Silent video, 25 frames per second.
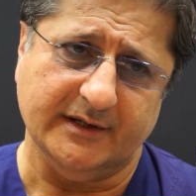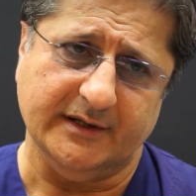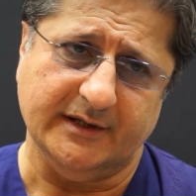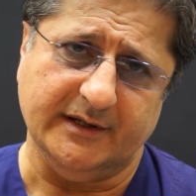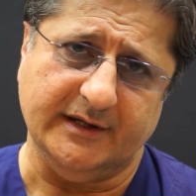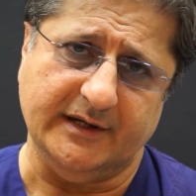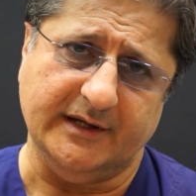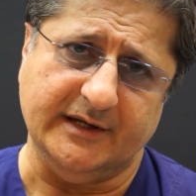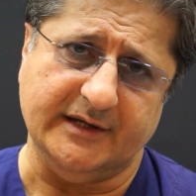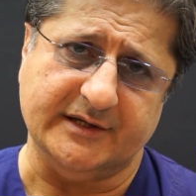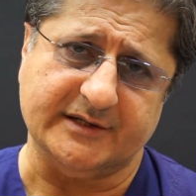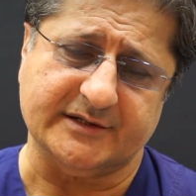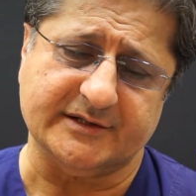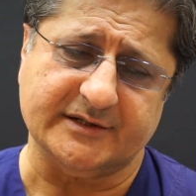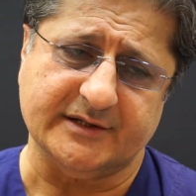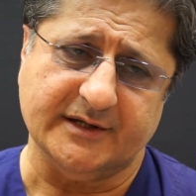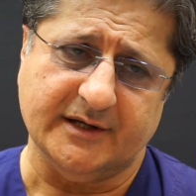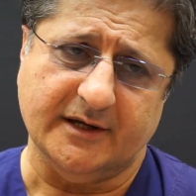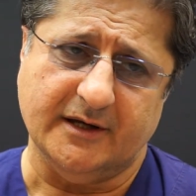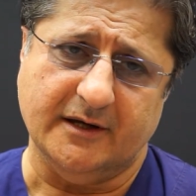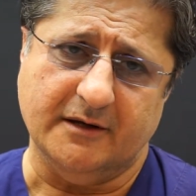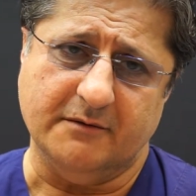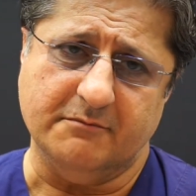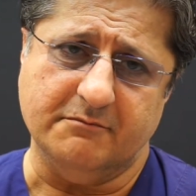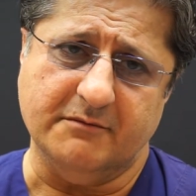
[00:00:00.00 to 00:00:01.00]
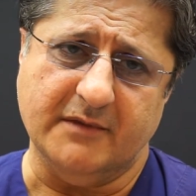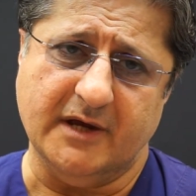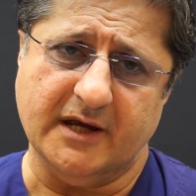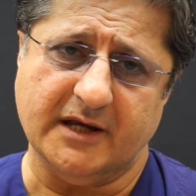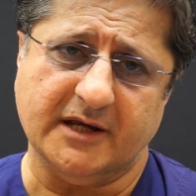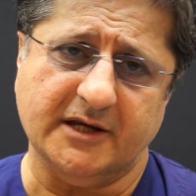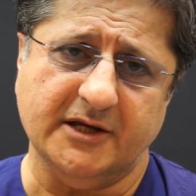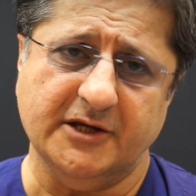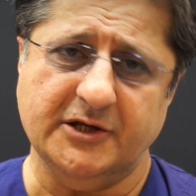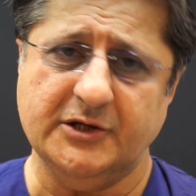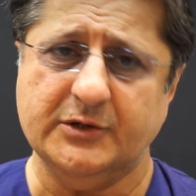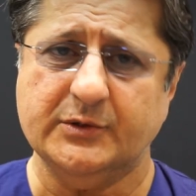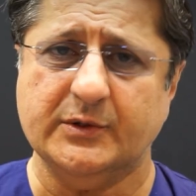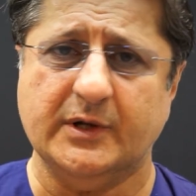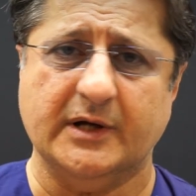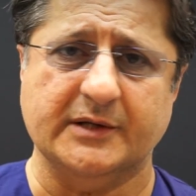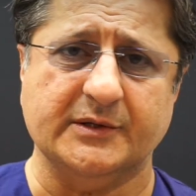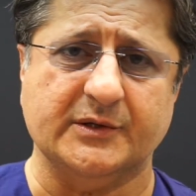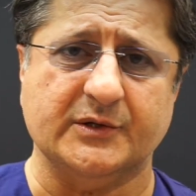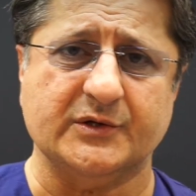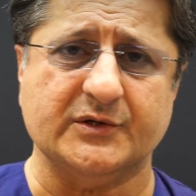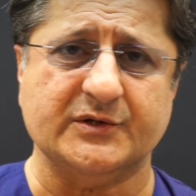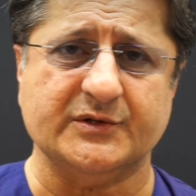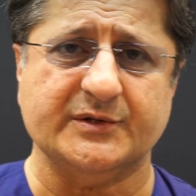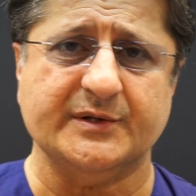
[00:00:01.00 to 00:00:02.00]
is making you
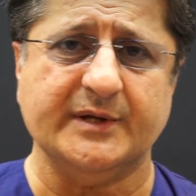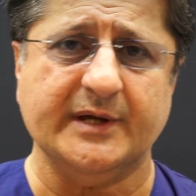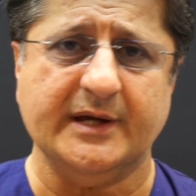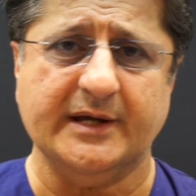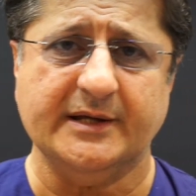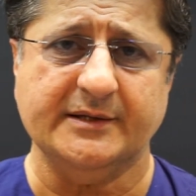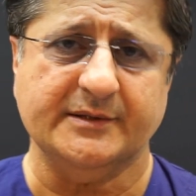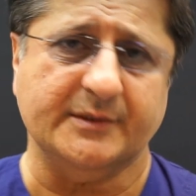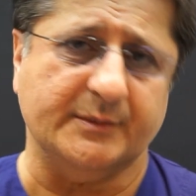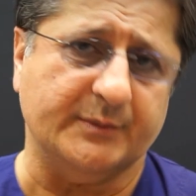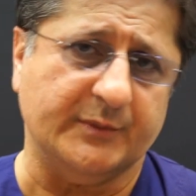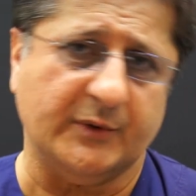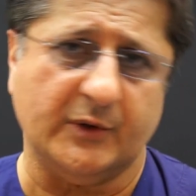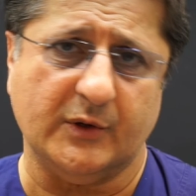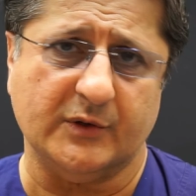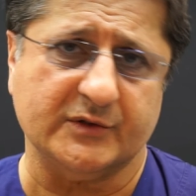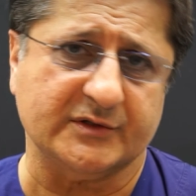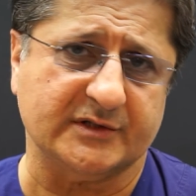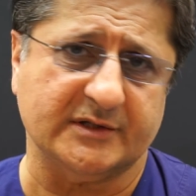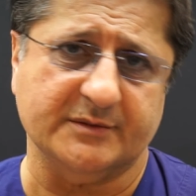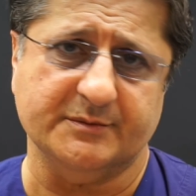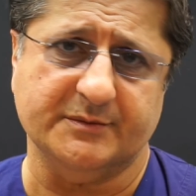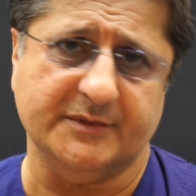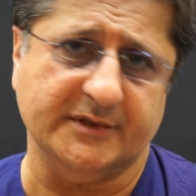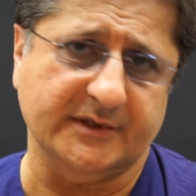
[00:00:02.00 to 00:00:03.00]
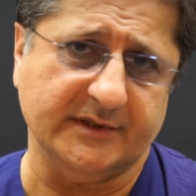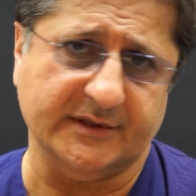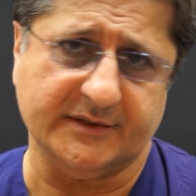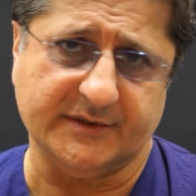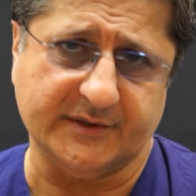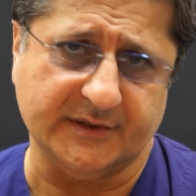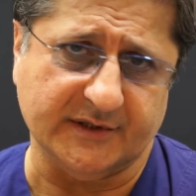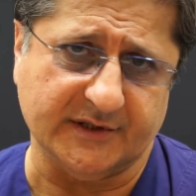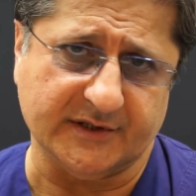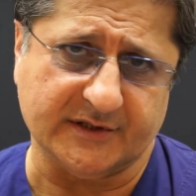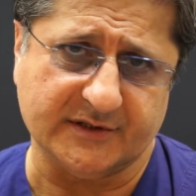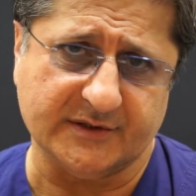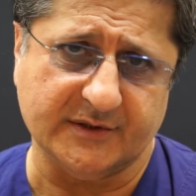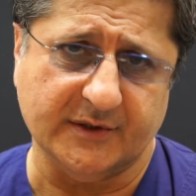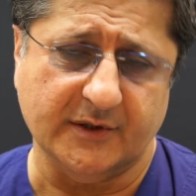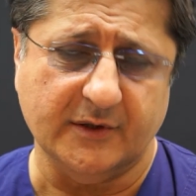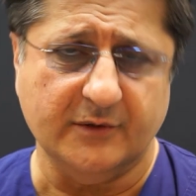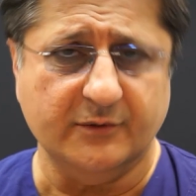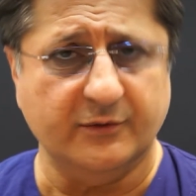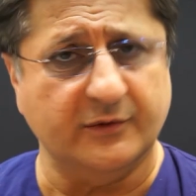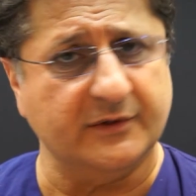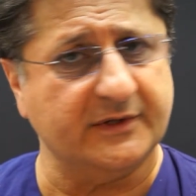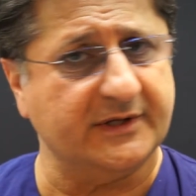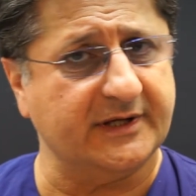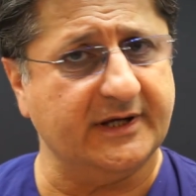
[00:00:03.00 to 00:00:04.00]
understand the possibilities,
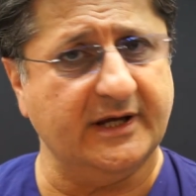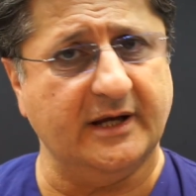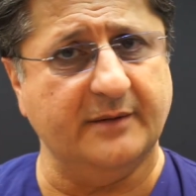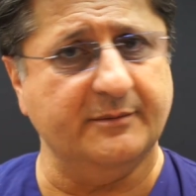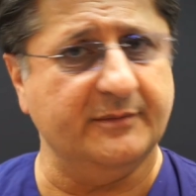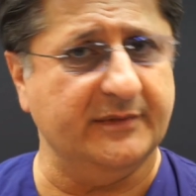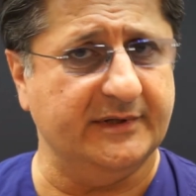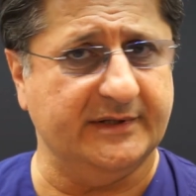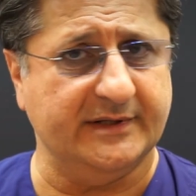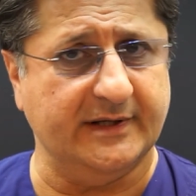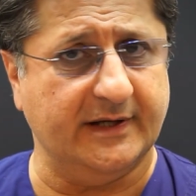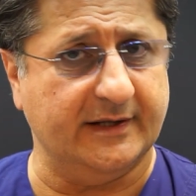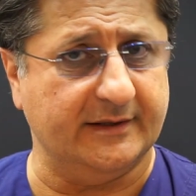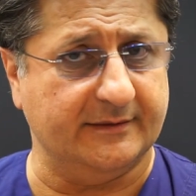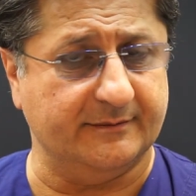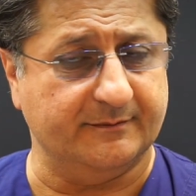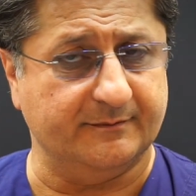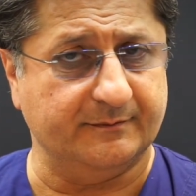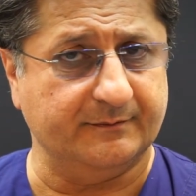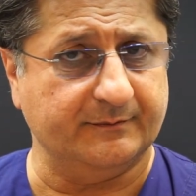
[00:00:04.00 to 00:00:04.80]
what can be done.